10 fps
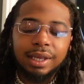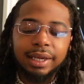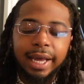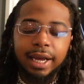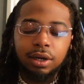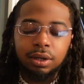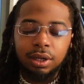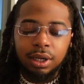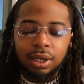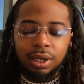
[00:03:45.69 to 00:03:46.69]
now
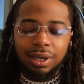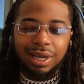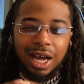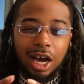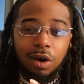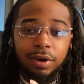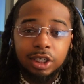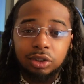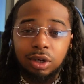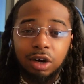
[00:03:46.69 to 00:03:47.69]
I
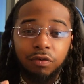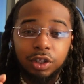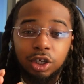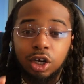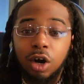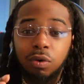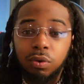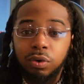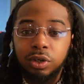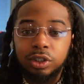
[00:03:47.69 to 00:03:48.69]
always start off with the Go
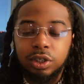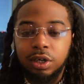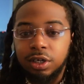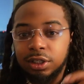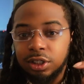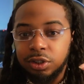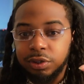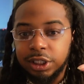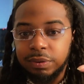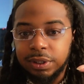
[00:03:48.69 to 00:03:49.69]
Rewards card, the
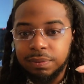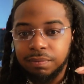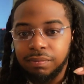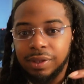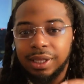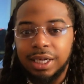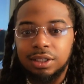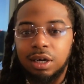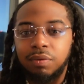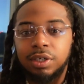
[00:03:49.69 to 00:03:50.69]
green one. That's
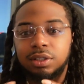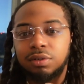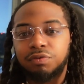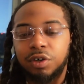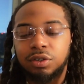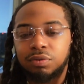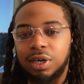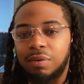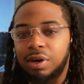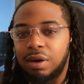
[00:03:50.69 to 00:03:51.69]
always the first one
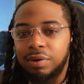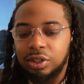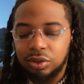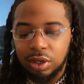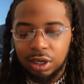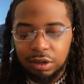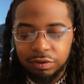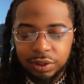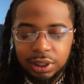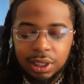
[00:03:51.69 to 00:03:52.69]
I would always start off
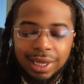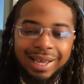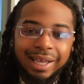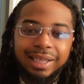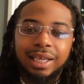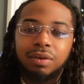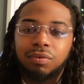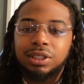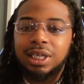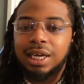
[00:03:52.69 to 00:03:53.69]
with. Then
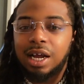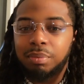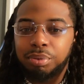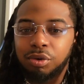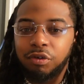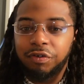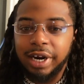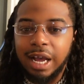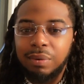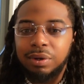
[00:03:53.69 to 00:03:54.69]
once I got approved for
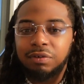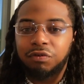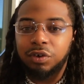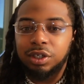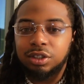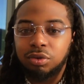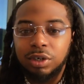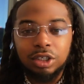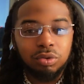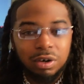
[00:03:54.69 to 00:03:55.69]
that one for
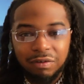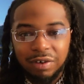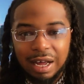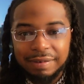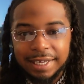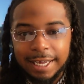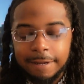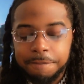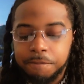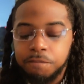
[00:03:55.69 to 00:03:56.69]

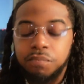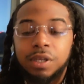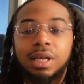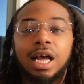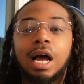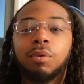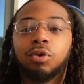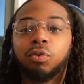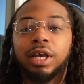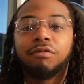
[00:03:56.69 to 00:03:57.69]
25K, I would
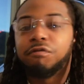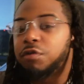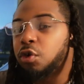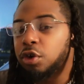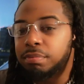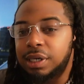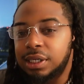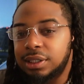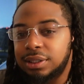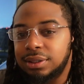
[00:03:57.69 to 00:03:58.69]
wait 4
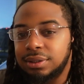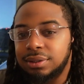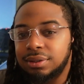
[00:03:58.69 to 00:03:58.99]
months